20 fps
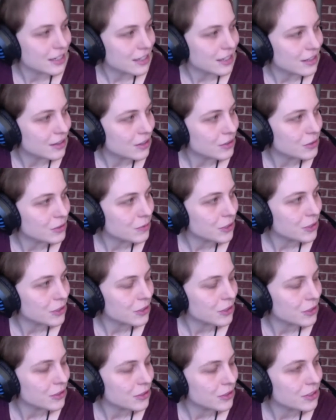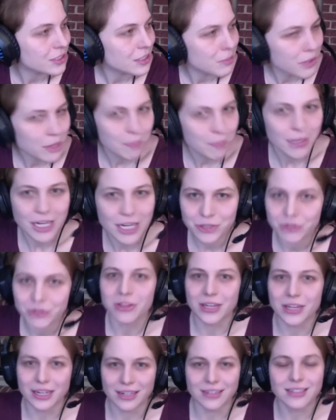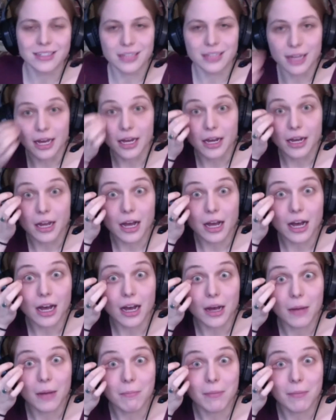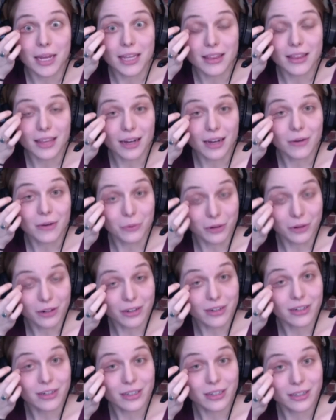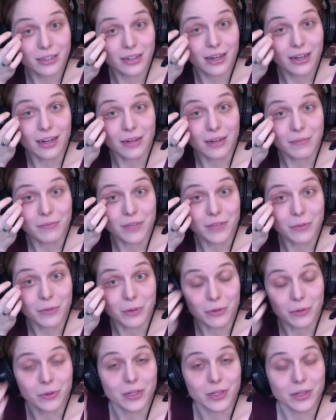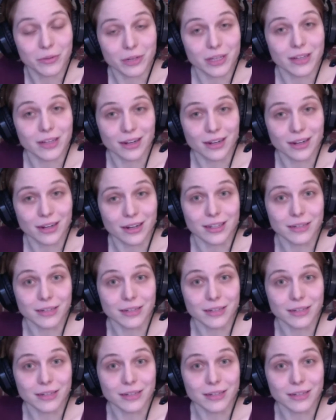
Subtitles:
Those were some of the major things that made that work. And we were really, really lucky.